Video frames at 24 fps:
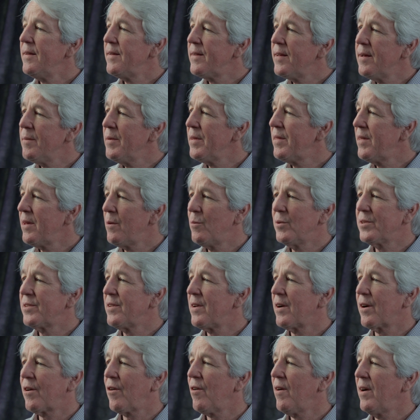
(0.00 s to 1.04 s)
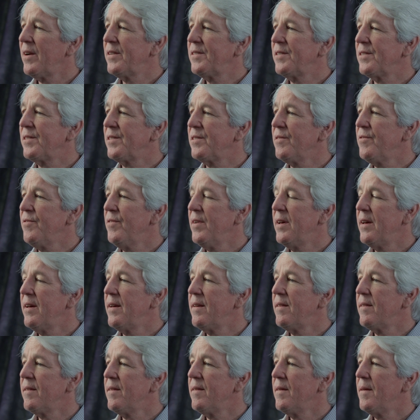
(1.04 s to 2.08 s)
Timothy was in a crisis of
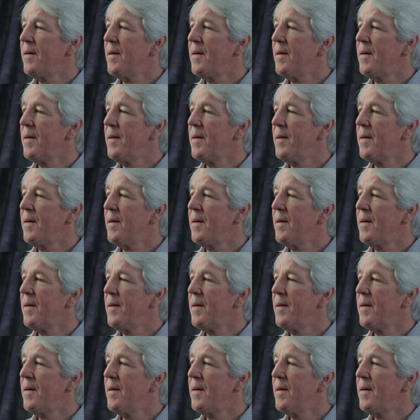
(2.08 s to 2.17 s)
faith.